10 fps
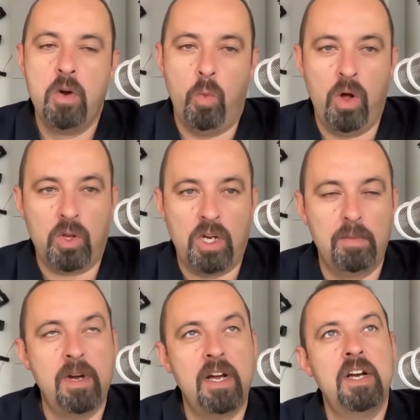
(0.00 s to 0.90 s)

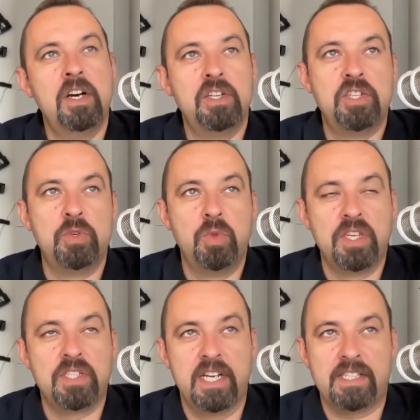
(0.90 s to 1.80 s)
Welcome to
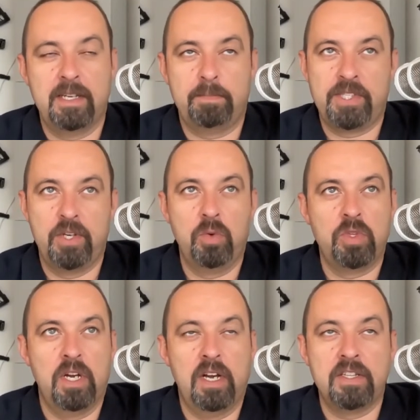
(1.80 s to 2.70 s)
this next
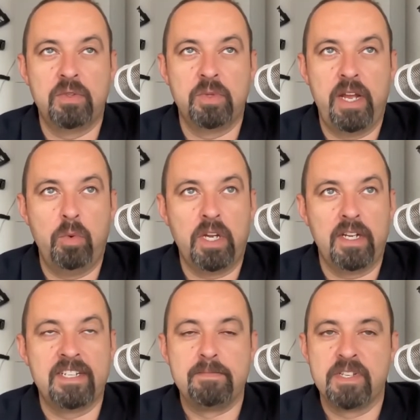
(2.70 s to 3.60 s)
episode. Today we're
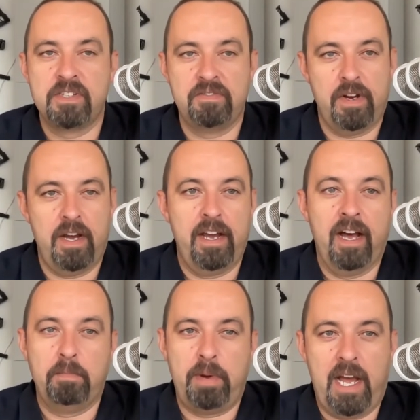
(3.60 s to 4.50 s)
going to demystify,
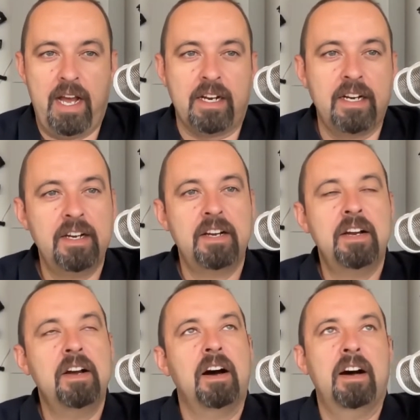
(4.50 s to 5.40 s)
unpack
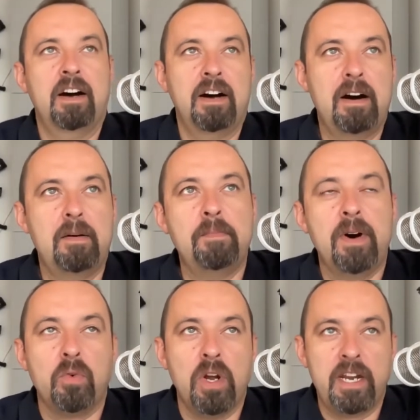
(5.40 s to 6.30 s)

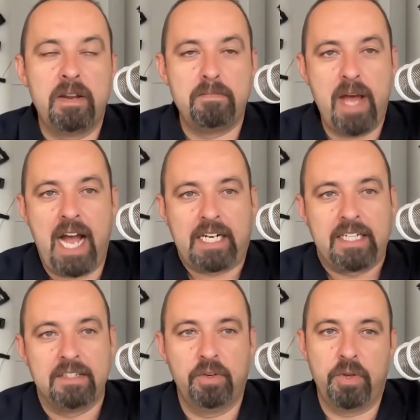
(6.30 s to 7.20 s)
running Mac
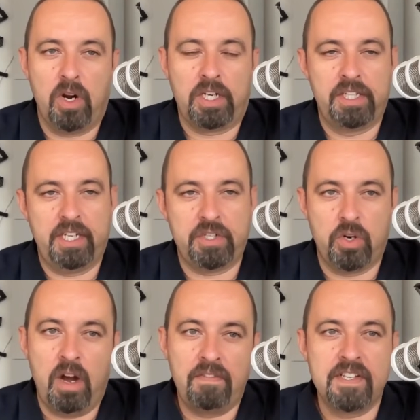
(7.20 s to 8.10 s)
for your
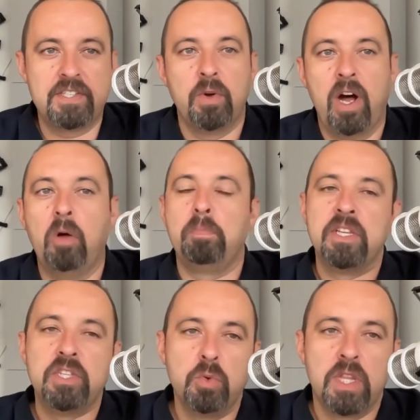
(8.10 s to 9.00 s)
architecture office. To help me
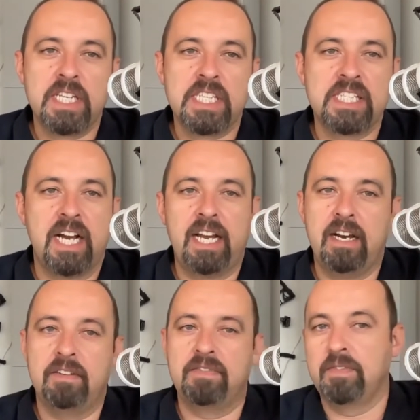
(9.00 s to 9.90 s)
do this, I
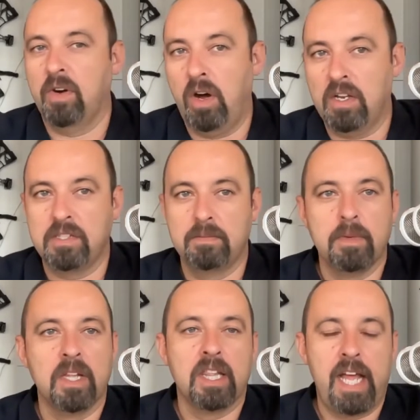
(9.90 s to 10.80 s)
have
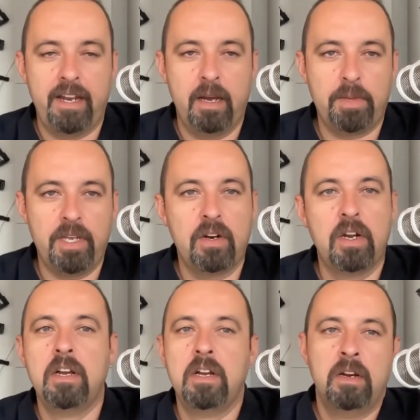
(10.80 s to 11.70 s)
awesome lineup
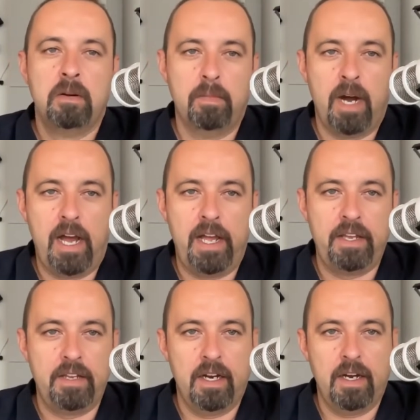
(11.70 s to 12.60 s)
here.
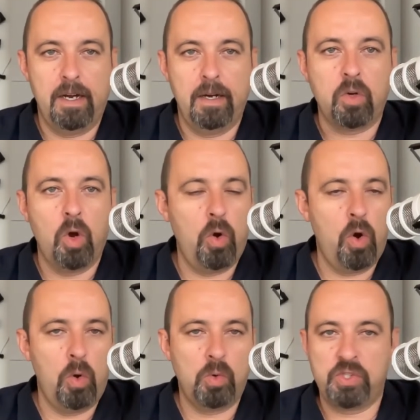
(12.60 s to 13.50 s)
My
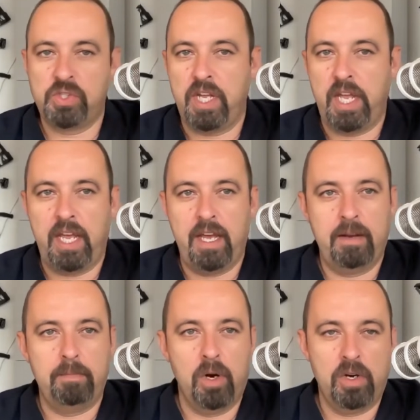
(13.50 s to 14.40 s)
co-host
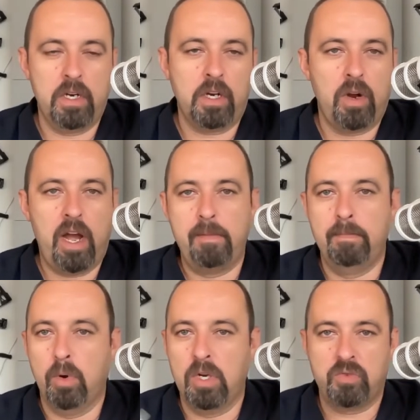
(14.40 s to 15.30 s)
and partner in crime,
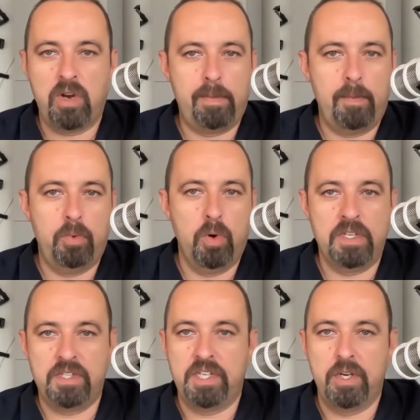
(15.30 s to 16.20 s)
Boris
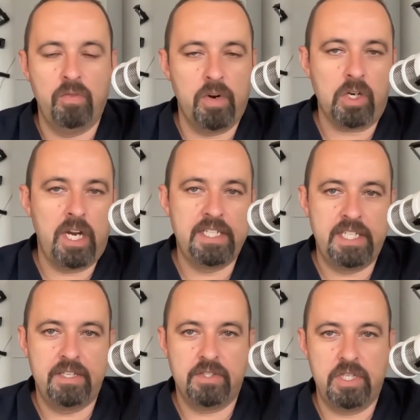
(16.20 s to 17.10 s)
Rappaport, CEO of
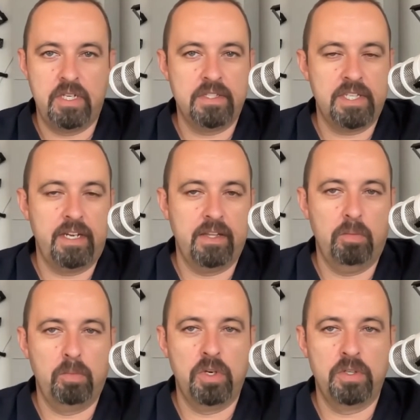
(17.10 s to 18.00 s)
ArcIT, is here. Say
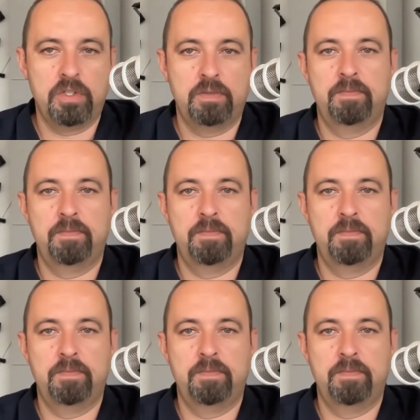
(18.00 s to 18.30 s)
hello, Boris.